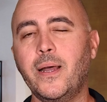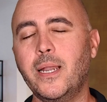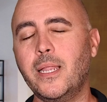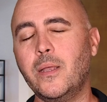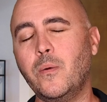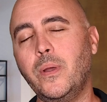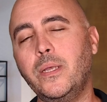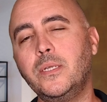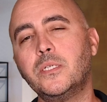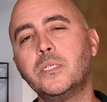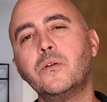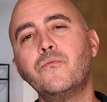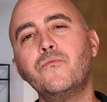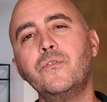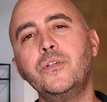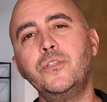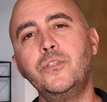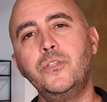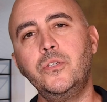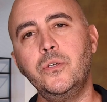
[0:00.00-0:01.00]
finding ways to
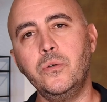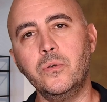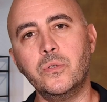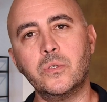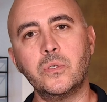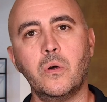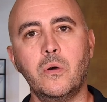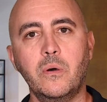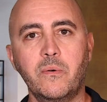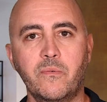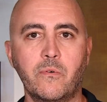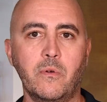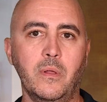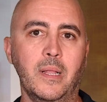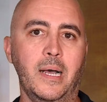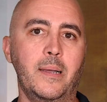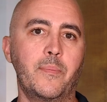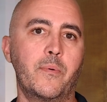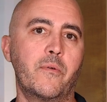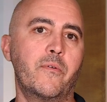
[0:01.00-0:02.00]
reduce overall
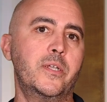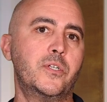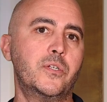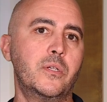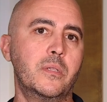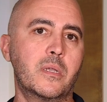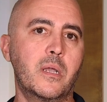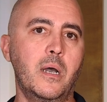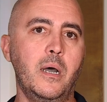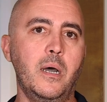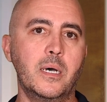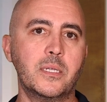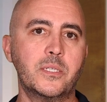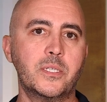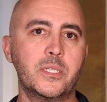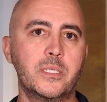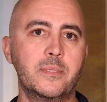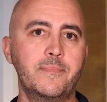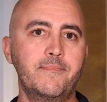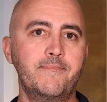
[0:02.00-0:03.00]
operational
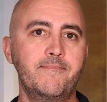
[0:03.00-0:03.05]
costs.